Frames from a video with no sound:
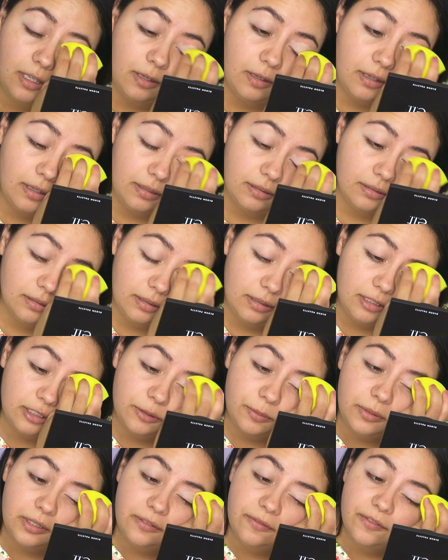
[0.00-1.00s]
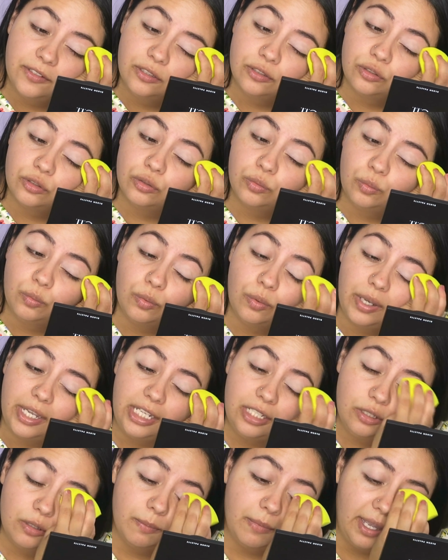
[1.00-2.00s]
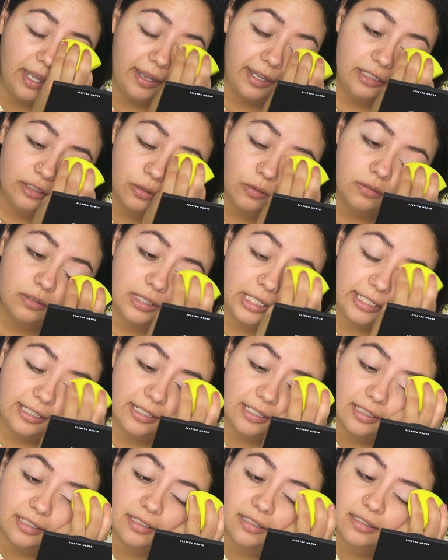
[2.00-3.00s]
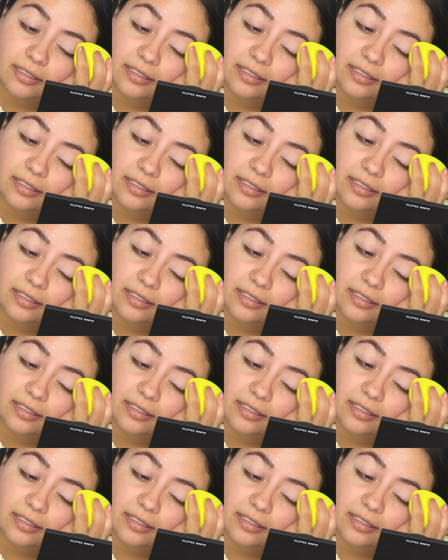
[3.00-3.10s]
Okay, this one feels way too matte. I don't like it,